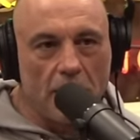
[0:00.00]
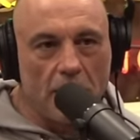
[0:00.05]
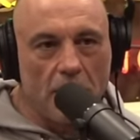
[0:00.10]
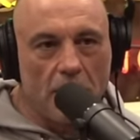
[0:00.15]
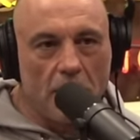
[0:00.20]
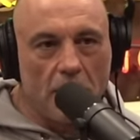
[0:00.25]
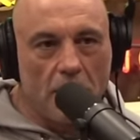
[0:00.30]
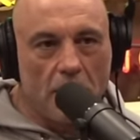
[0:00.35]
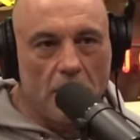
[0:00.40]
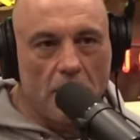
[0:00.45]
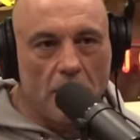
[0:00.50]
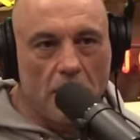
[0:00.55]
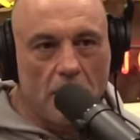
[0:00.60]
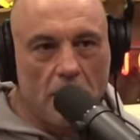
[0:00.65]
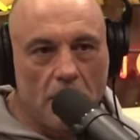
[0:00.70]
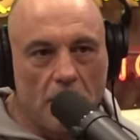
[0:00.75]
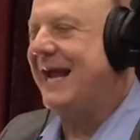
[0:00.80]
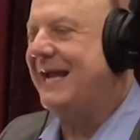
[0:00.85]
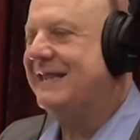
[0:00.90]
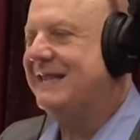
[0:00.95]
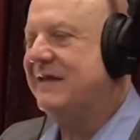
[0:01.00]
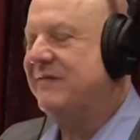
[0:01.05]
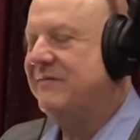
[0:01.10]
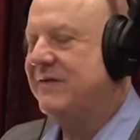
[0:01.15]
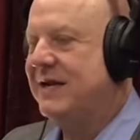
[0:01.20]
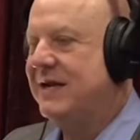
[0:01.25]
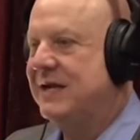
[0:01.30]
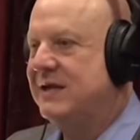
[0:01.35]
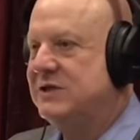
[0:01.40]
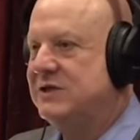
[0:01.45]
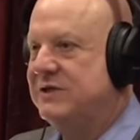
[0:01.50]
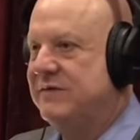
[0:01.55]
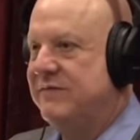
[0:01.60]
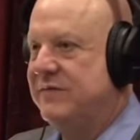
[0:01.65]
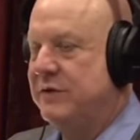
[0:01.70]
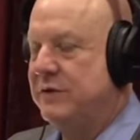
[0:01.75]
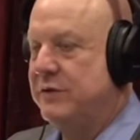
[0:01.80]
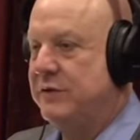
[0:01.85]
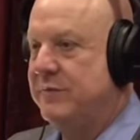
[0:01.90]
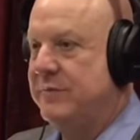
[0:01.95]
They had 1/8 of an inch of
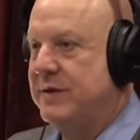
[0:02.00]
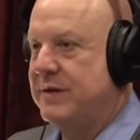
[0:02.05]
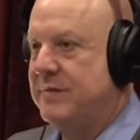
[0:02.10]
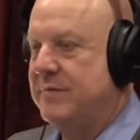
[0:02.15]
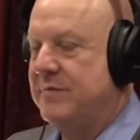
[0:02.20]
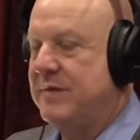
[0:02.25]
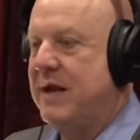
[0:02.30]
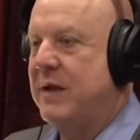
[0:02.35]
aluminum.